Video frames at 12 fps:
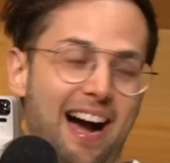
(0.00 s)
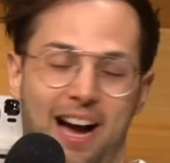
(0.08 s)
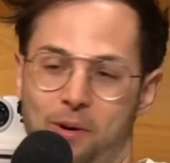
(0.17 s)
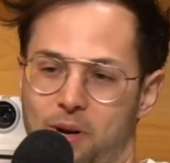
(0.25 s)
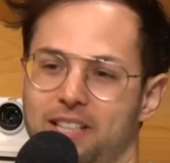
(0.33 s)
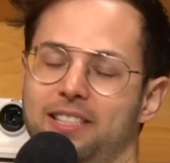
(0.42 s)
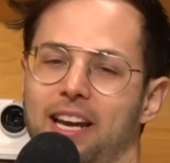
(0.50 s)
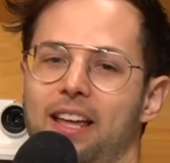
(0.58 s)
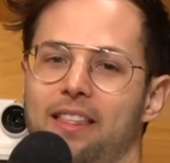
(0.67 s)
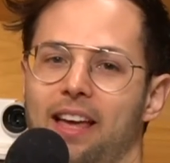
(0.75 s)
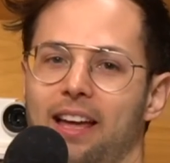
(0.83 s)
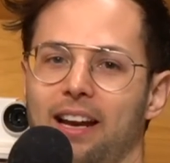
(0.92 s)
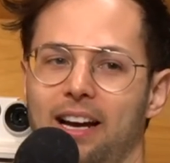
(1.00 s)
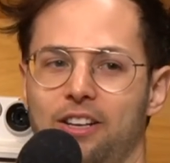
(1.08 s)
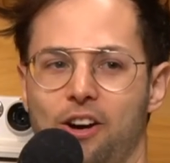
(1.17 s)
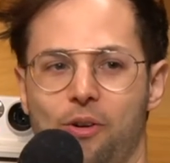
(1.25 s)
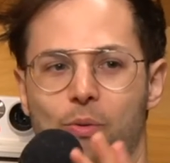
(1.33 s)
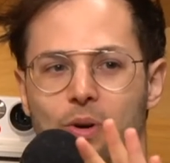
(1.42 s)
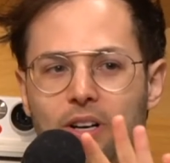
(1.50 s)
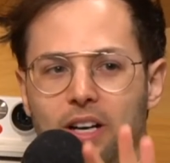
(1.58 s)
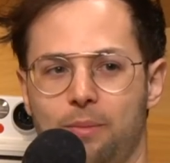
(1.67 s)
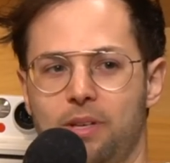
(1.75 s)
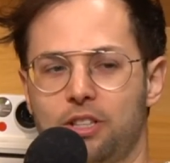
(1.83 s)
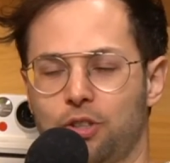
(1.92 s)
I want to say that I know we're going
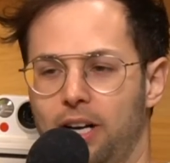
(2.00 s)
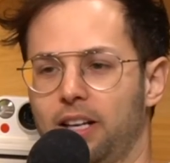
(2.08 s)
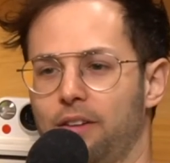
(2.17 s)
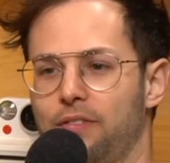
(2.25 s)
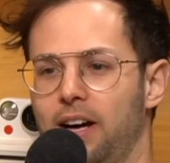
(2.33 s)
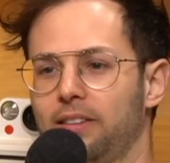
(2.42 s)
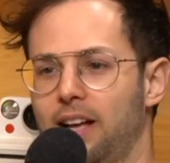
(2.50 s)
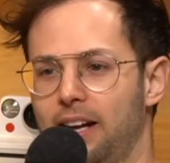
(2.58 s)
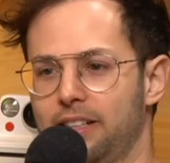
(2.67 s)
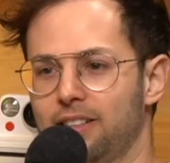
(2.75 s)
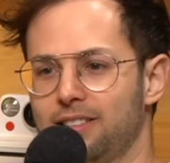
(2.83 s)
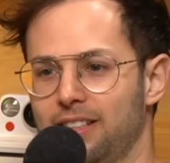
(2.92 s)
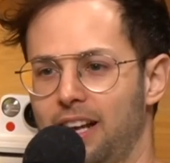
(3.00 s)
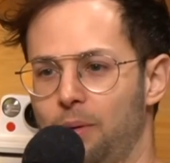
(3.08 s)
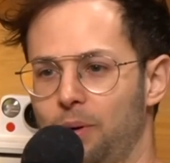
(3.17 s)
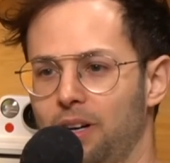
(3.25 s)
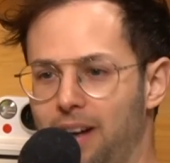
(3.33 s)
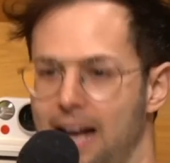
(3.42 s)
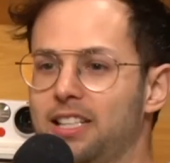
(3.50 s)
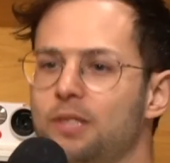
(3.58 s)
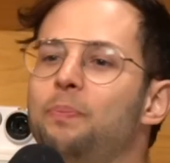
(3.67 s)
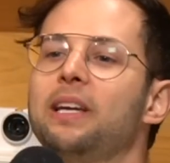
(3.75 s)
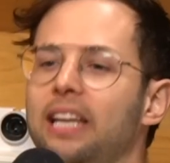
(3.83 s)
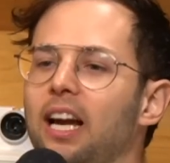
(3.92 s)
to be treading a fine line here today. We are not
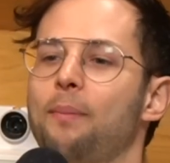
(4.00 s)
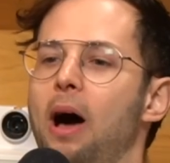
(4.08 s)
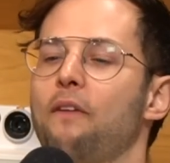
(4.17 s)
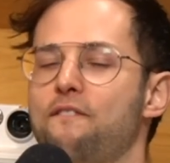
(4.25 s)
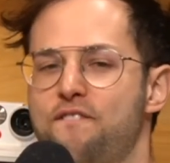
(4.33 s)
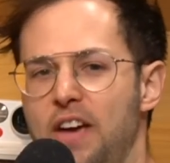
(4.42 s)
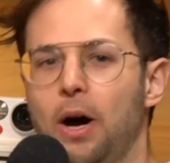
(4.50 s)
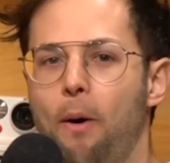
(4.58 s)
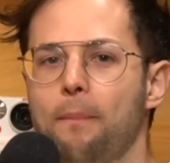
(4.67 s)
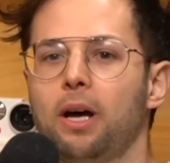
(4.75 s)
speaking about film.